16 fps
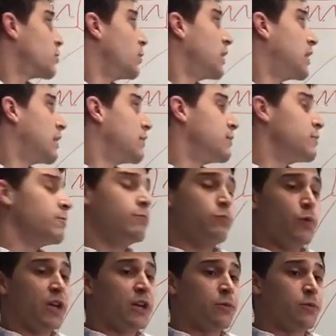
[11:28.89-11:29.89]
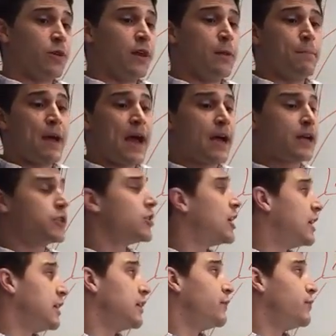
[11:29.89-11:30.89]
so we can we can really match
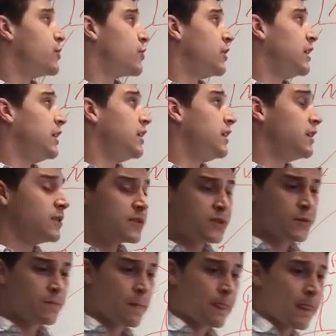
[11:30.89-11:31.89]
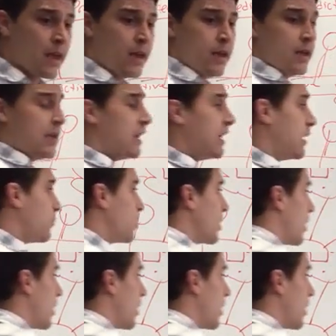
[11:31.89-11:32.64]
any of your needs, and